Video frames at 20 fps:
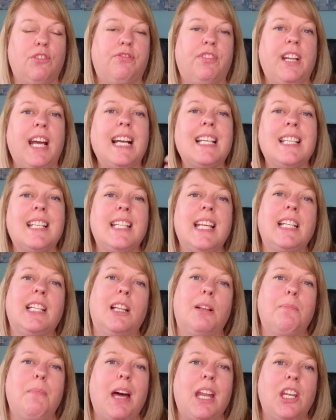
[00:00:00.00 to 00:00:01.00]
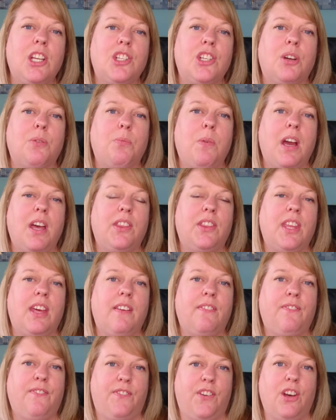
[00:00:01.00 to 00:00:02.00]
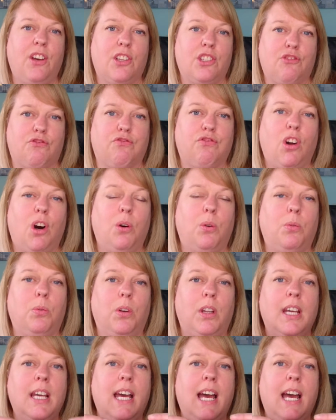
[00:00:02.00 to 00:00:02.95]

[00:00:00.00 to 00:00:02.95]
For an accidental manager where their first role